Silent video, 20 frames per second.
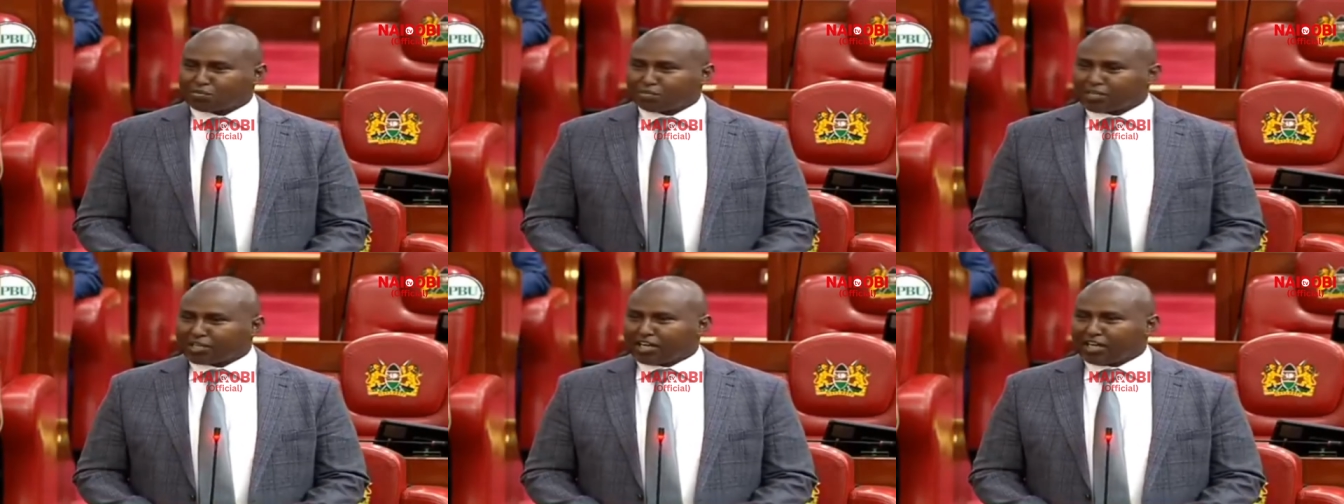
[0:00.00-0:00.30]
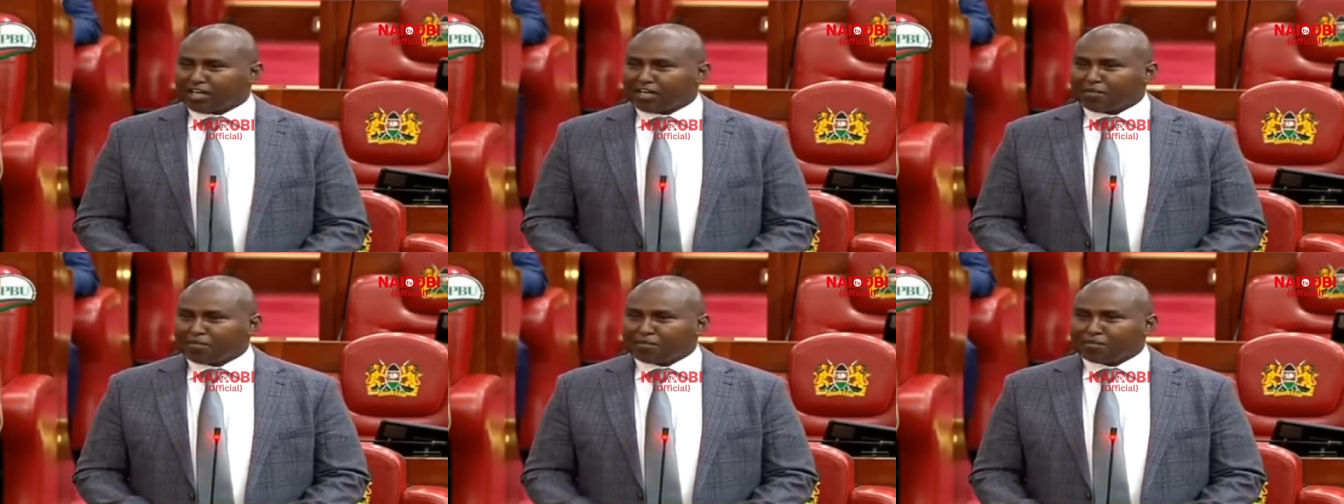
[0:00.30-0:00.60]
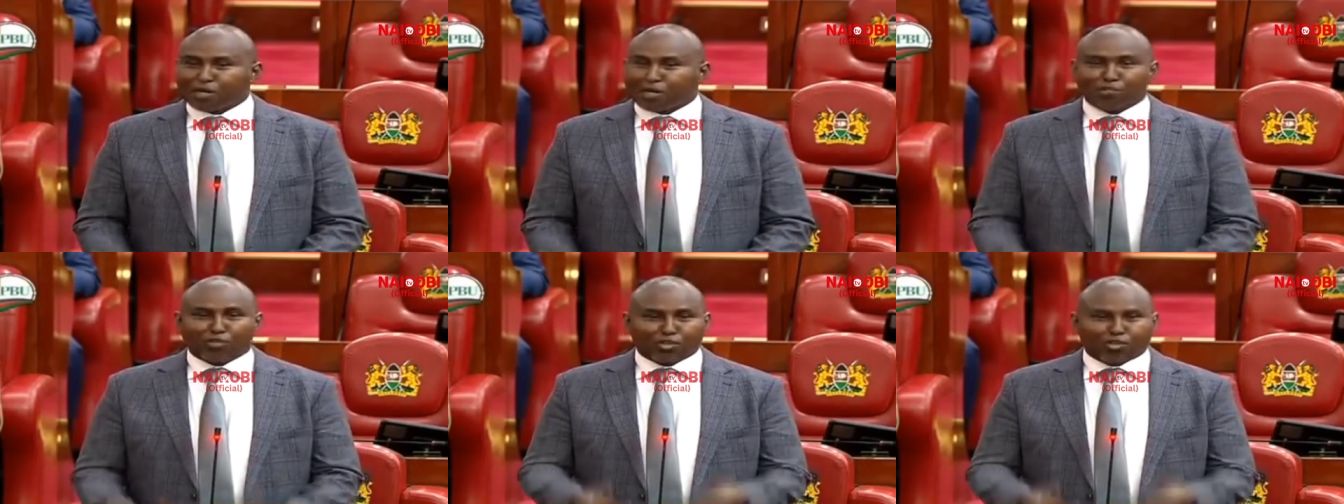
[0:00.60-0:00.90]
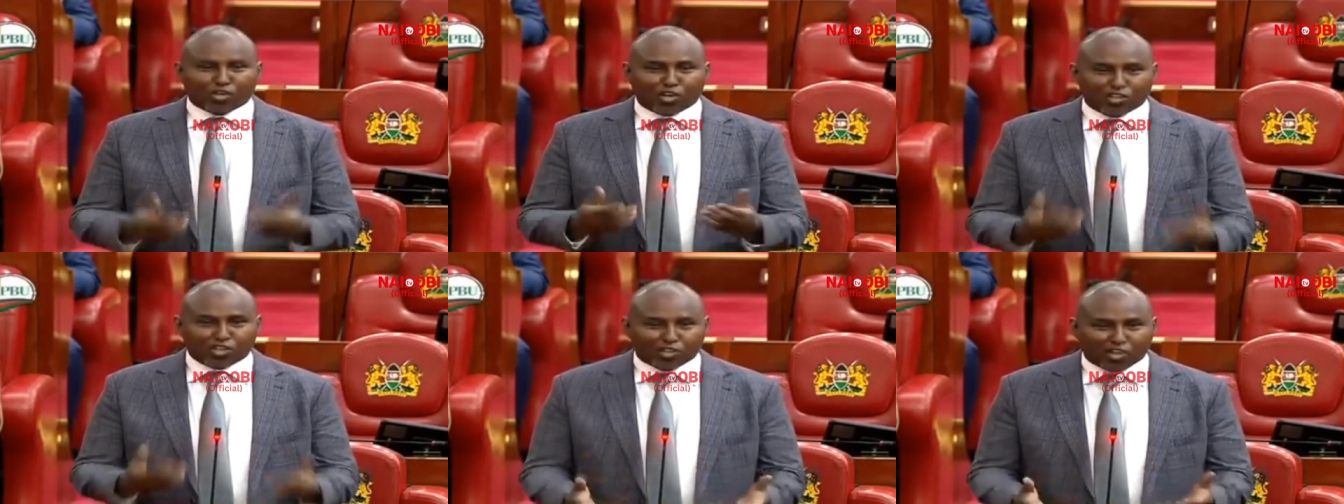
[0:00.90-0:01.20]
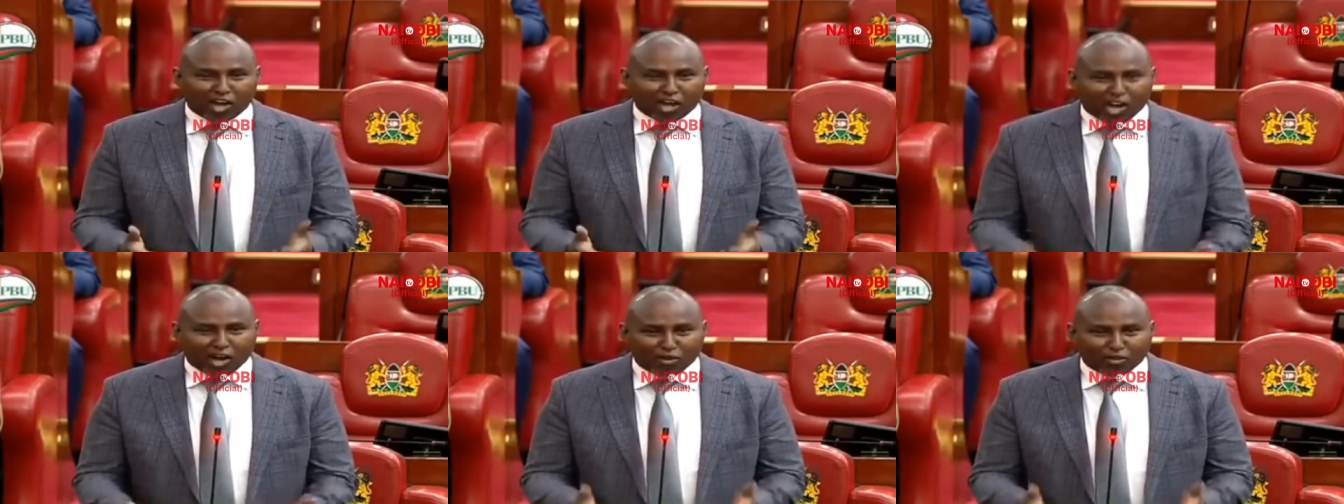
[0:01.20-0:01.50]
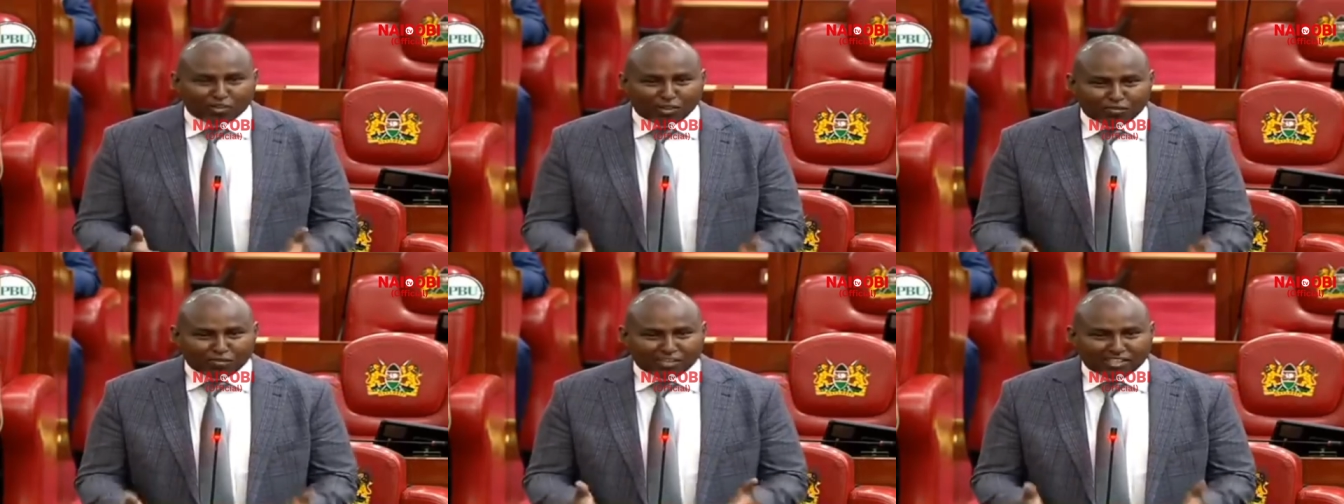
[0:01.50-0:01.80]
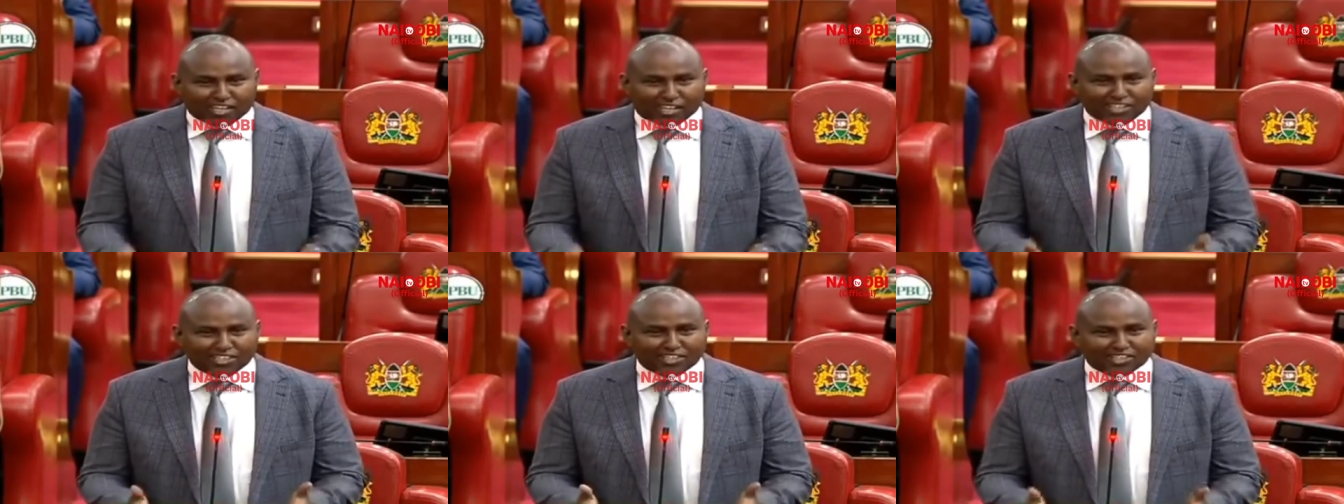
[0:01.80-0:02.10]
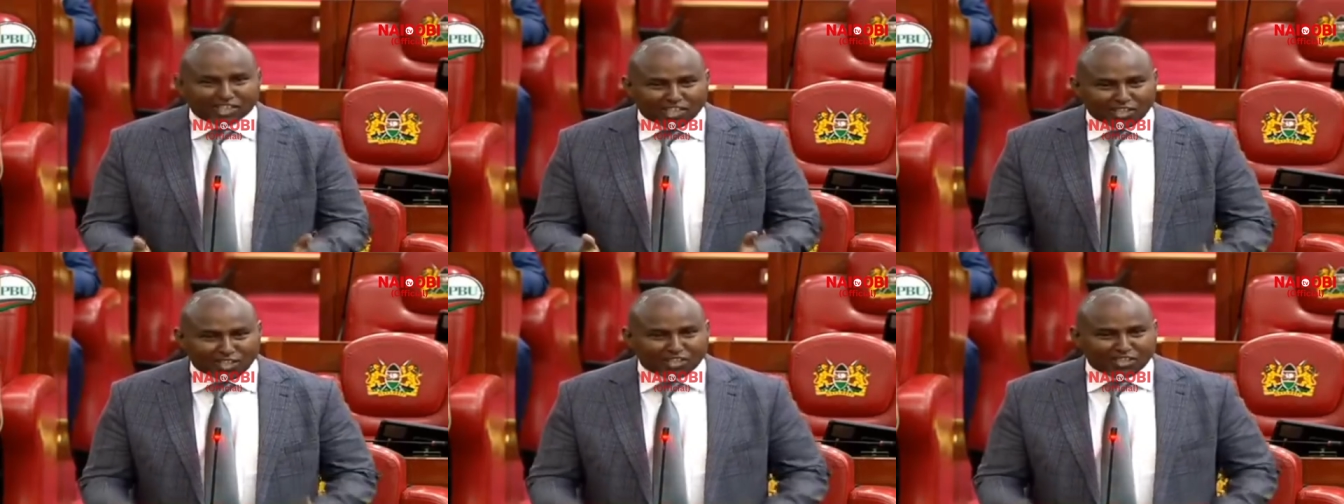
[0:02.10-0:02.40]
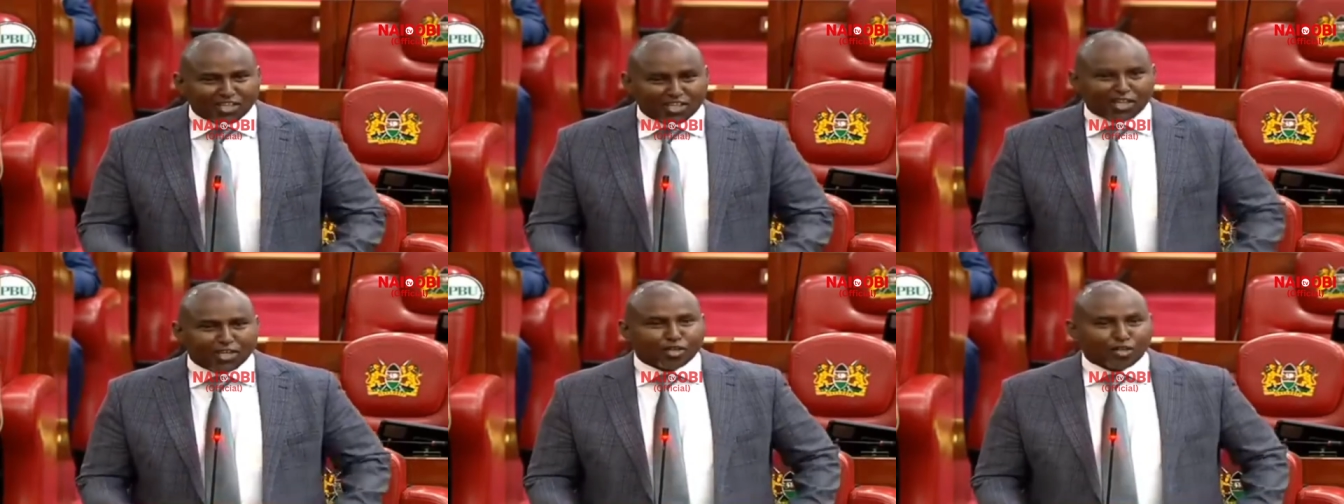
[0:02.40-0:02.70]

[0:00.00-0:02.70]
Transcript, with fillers: Speaker, people don't know how difficult it is